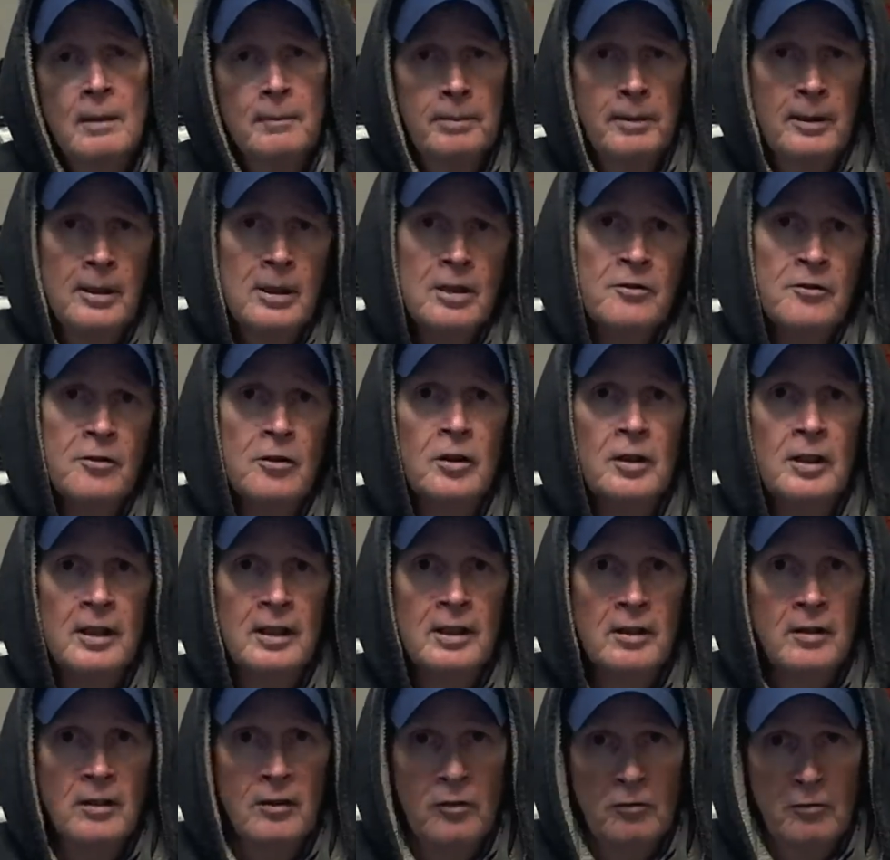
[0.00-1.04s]
please look in
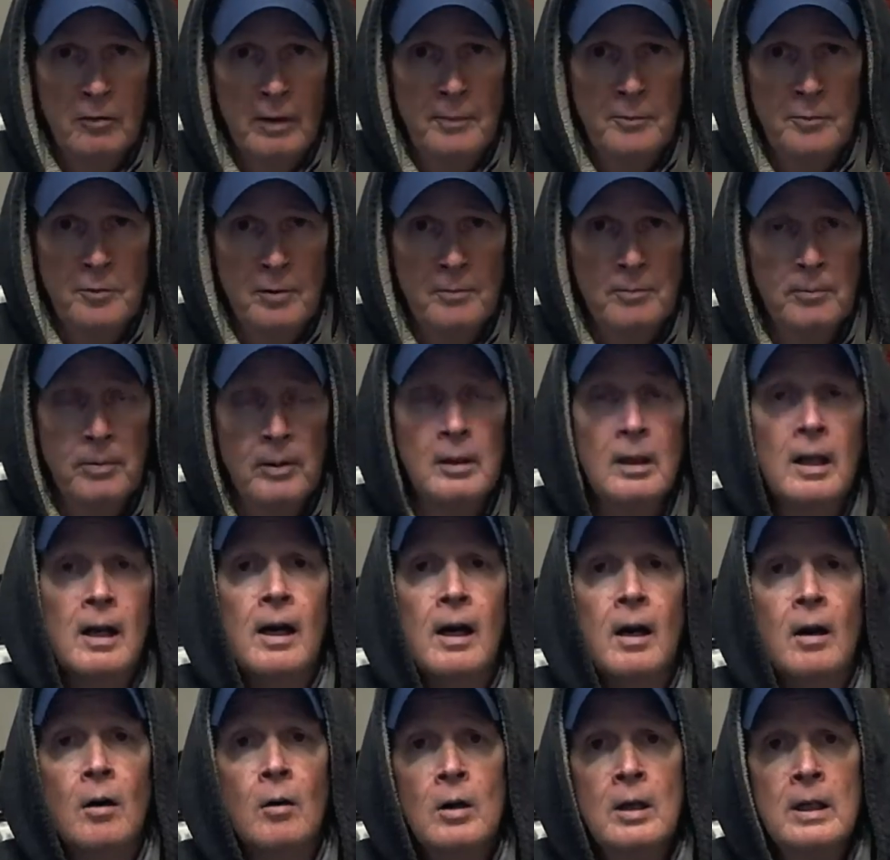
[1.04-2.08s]
the description
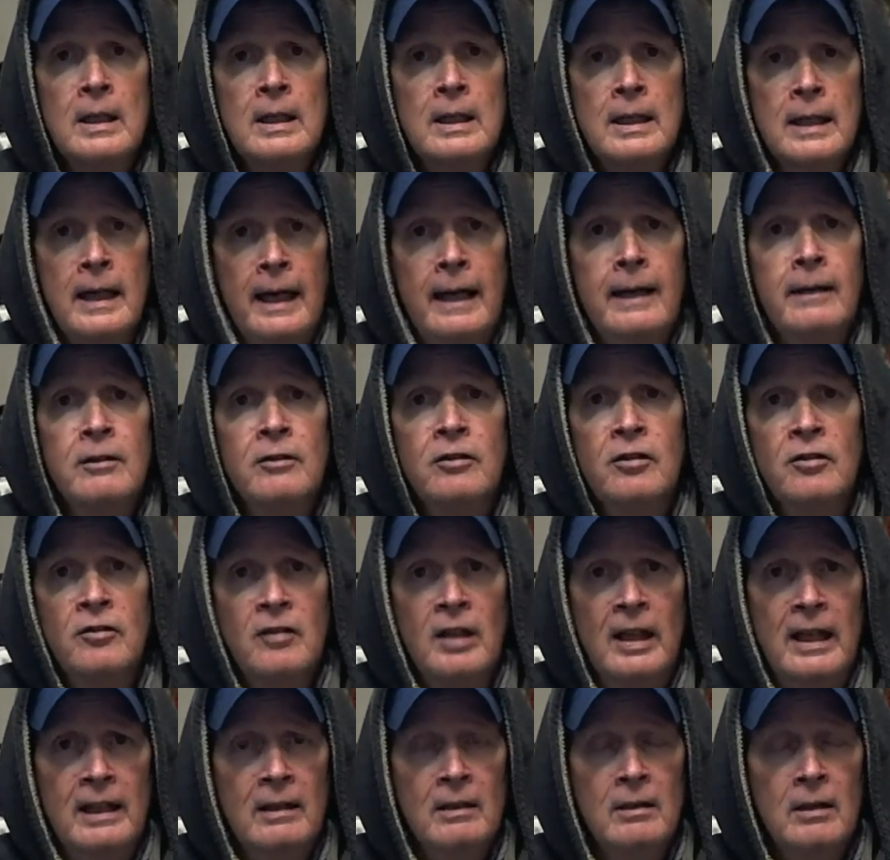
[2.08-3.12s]
below and
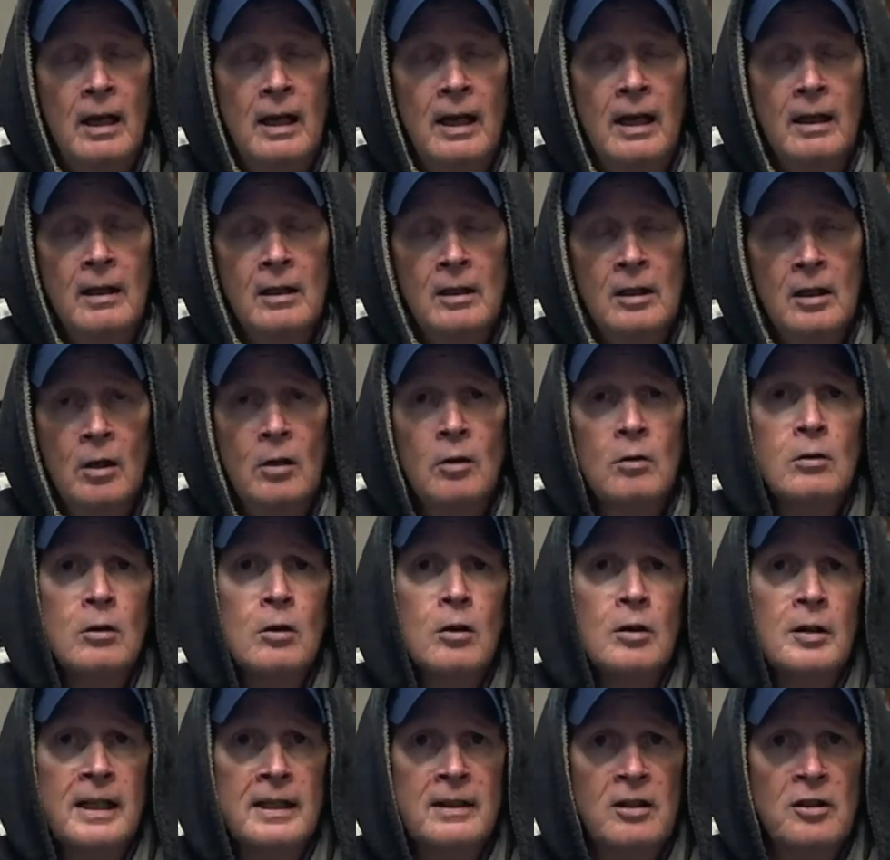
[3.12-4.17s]
go
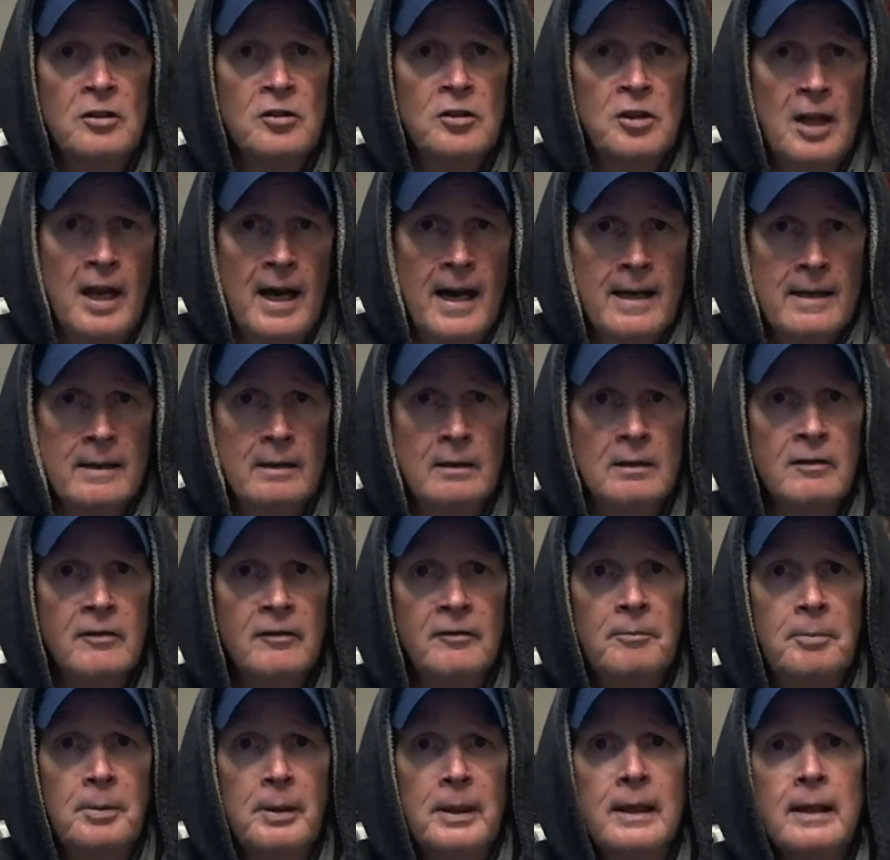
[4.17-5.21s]
look at the channel
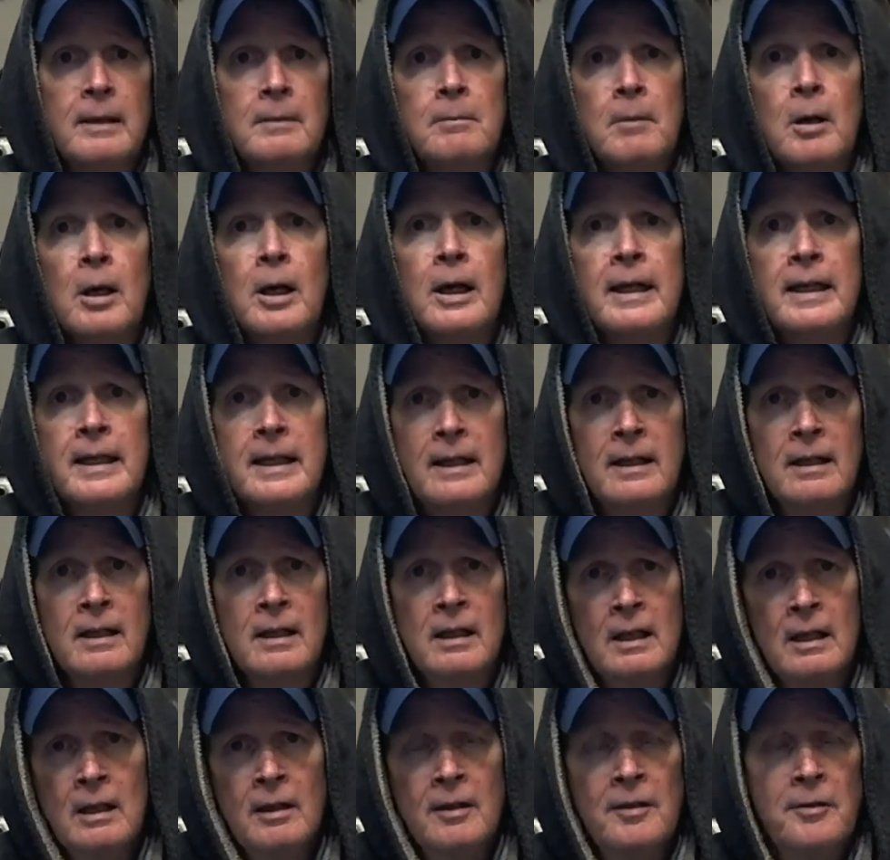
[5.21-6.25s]
of Big Mike
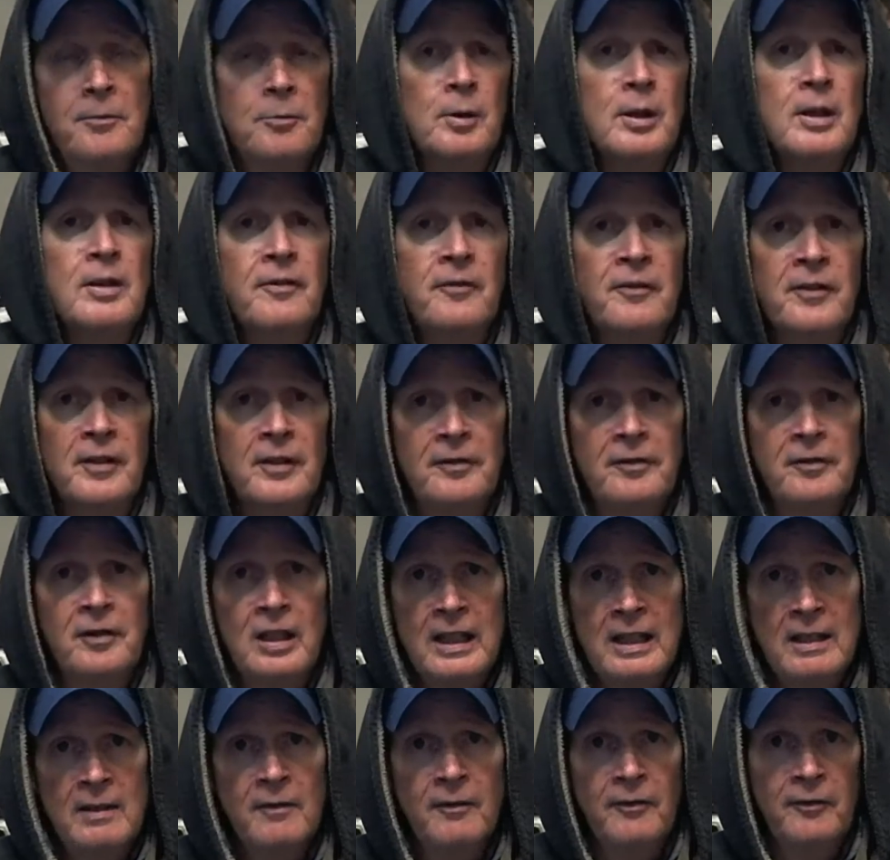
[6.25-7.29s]

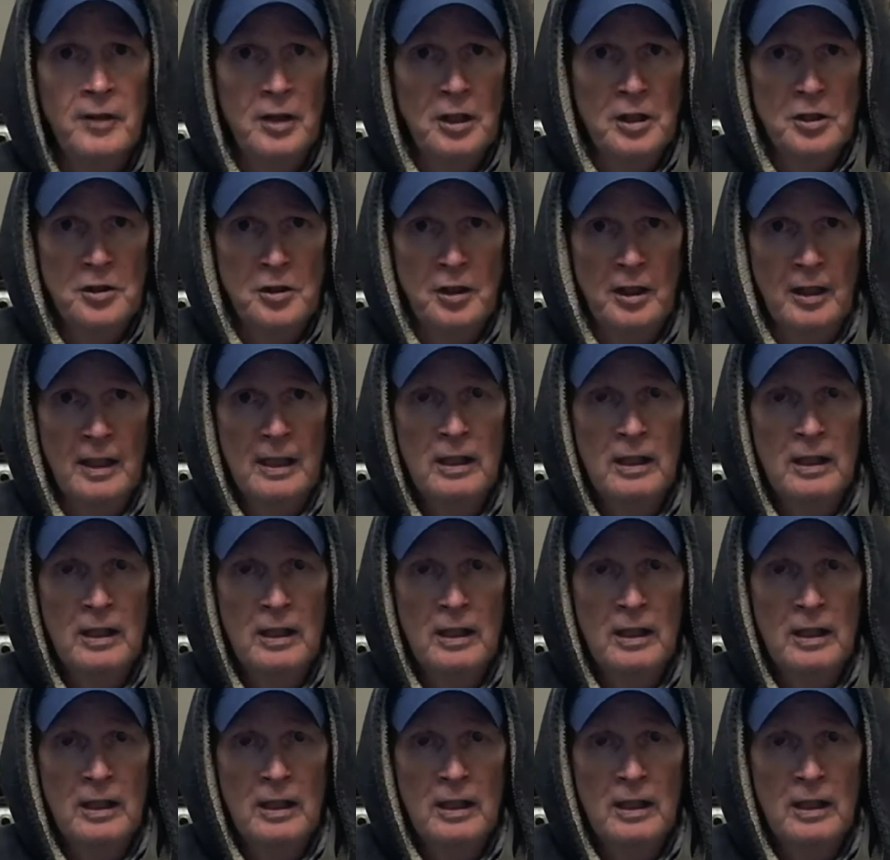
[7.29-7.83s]
315 Fishing.